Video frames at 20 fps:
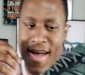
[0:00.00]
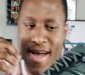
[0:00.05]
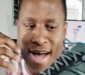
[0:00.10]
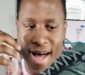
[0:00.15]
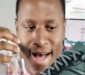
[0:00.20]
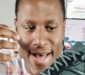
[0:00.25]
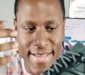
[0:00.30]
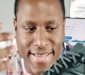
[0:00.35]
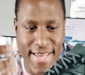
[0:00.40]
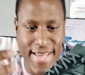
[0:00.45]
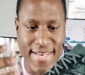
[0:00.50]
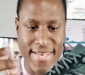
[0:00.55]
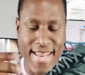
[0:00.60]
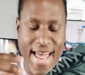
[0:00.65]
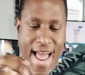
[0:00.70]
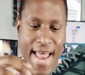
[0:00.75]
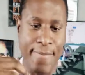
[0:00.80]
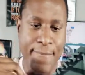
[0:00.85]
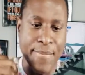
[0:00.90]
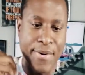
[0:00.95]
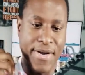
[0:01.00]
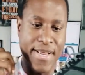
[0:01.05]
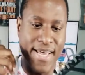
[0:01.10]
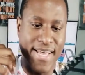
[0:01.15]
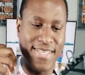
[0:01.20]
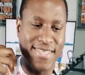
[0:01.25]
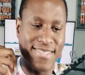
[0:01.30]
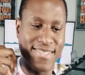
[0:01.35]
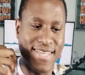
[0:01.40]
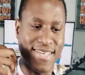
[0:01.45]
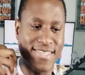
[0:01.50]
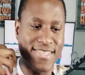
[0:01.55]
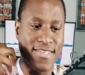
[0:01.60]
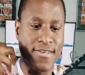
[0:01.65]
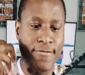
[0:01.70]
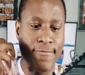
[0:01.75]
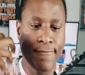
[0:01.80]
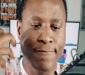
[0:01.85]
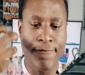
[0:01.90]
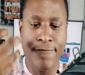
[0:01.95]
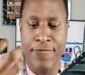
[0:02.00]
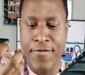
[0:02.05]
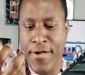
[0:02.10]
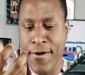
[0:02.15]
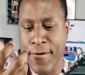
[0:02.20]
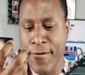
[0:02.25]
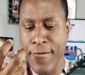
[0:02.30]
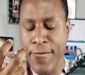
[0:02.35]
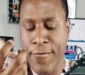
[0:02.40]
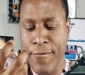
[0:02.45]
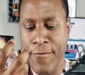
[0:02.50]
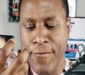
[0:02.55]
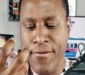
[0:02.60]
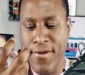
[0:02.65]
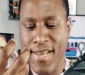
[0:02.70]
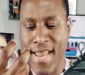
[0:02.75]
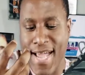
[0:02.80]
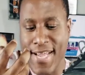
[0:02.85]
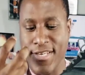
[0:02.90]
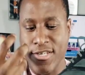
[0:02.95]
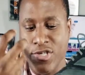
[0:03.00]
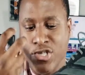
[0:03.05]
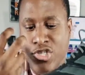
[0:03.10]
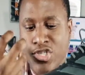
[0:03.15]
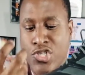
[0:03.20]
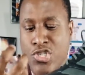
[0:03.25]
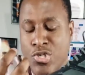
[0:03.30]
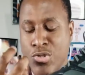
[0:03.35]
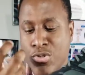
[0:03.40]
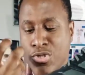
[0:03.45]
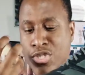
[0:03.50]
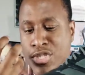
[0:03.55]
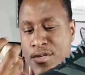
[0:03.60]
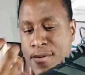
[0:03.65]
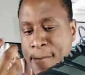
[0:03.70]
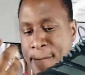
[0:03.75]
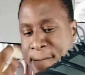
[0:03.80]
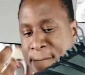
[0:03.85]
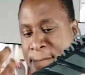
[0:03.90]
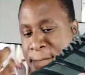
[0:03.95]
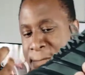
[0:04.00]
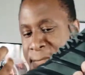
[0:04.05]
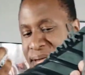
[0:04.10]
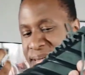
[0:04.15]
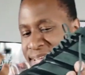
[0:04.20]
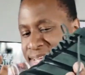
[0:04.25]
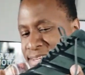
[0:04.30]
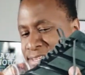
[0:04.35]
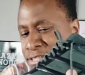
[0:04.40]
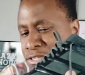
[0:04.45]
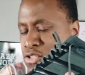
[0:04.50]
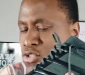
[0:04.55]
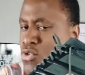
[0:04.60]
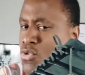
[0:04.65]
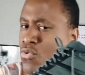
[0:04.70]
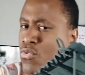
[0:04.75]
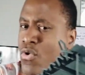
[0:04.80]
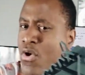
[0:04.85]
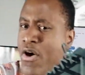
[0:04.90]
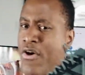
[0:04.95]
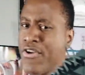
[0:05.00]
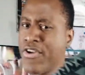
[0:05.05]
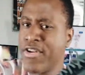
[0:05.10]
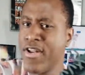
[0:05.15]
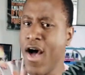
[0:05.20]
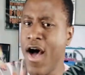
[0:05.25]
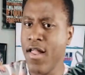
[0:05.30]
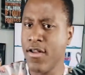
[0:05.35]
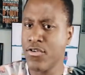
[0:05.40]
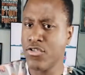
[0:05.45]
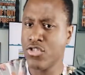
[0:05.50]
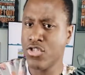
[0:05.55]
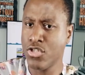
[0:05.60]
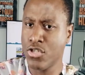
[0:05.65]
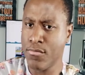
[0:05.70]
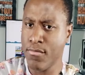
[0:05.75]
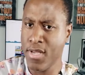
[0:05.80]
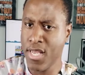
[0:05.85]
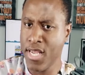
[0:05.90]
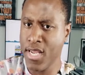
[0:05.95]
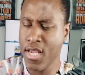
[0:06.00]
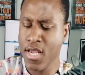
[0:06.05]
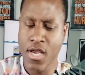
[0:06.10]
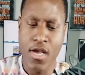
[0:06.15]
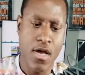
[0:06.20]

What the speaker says: I get that, but it doesn't feel like this shoe should have been $200 to me.